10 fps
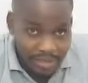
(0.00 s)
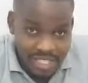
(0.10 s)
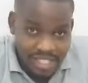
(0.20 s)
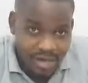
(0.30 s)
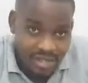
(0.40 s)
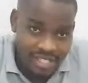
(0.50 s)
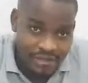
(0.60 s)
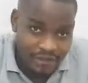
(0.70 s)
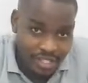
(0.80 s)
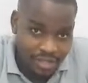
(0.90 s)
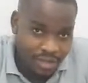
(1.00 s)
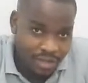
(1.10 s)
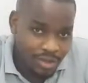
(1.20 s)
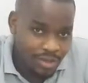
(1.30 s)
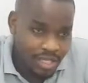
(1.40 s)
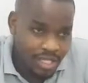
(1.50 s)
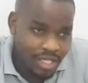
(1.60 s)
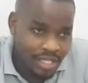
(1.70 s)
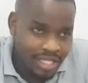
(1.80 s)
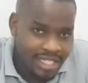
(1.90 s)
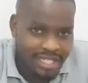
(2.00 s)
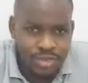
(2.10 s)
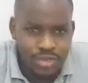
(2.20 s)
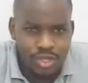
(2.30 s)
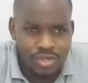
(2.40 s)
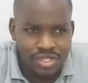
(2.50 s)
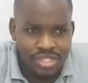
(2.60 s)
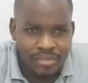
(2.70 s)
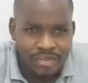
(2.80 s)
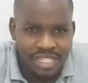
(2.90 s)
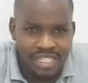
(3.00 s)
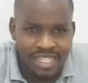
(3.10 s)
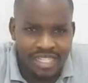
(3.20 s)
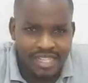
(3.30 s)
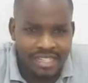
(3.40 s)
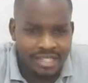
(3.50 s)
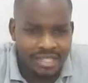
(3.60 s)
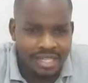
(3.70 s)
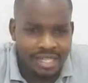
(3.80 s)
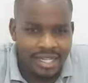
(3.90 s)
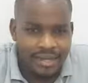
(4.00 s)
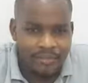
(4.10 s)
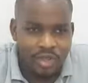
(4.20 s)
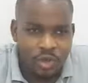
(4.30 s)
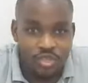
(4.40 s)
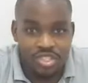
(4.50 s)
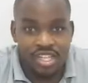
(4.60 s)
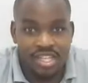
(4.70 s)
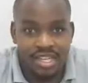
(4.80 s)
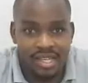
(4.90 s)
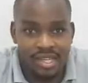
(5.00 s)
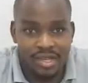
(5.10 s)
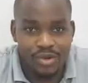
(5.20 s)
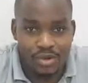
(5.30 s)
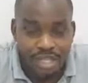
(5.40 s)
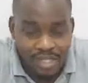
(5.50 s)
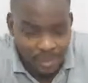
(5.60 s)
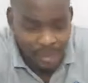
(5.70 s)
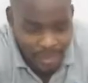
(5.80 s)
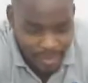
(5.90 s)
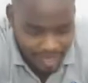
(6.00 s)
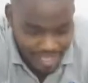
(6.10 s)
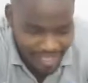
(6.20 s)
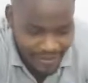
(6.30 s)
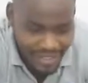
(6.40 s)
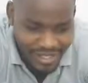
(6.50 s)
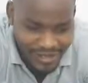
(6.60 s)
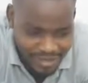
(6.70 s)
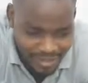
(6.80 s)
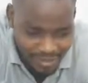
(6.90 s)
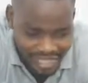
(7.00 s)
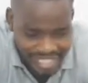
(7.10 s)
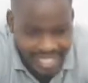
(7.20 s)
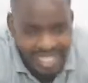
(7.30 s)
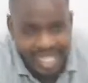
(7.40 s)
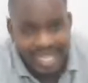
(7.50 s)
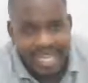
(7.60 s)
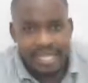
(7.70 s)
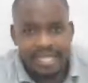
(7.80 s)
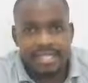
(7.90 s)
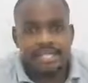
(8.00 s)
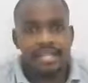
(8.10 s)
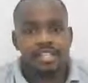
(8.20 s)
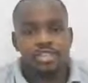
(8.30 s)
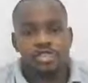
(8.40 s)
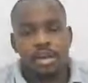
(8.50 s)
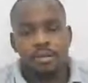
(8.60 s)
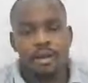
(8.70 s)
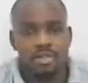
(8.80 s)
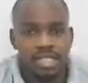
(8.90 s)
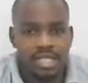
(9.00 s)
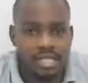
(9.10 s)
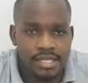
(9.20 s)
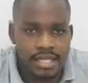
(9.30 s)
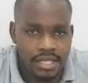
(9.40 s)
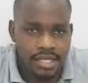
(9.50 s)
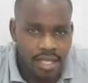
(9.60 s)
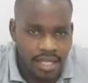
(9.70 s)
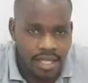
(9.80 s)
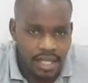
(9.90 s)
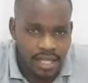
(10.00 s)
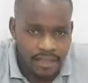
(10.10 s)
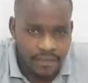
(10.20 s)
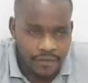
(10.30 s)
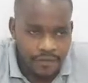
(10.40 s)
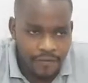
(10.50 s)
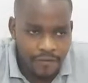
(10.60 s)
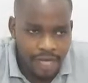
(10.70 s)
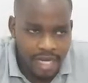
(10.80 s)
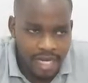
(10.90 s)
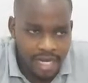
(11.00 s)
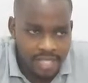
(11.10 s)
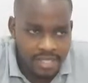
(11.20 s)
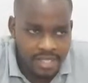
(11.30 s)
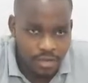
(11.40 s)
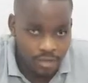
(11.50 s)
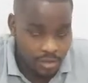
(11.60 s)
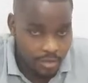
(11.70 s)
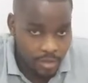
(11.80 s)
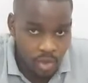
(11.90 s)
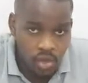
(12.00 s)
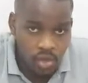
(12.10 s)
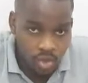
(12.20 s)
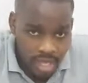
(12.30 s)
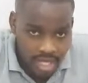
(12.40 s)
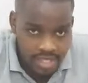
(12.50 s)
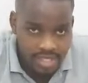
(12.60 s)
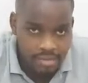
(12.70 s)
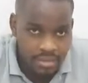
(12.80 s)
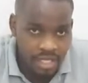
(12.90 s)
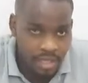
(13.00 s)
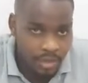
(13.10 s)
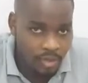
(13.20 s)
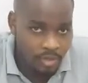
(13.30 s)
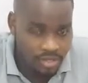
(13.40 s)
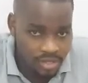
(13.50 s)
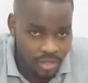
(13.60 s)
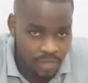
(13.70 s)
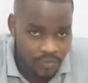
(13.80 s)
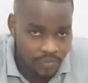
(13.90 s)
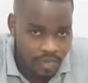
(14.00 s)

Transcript: basing on this video, I didn't want to say much, neither was I really prepared for this video, but I decided to come out at least and give an answer to the people who asked me about this